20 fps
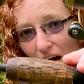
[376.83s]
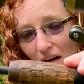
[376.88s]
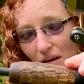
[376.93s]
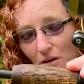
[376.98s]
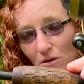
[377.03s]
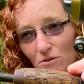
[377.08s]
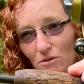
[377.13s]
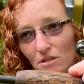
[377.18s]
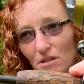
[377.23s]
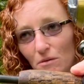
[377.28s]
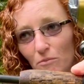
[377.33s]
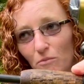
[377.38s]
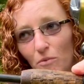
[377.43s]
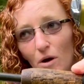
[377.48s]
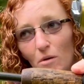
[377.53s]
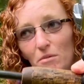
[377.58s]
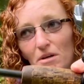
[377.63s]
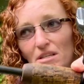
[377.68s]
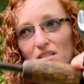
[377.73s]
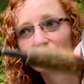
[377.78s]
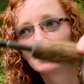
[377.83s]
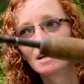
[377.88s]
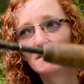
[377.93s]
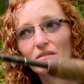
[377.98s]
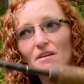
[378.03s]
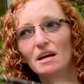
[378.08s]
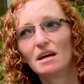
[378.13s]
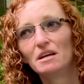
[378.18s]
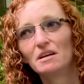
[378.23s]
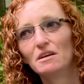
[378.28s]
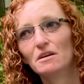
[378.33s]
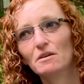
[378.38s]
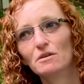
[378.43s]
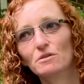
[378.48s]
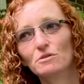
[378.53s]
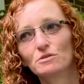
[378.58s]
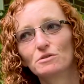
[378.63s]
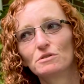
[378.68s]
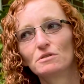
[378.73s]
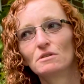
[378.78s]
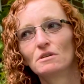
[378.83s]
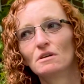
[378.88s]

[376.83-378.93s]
used it probably 7-8 years,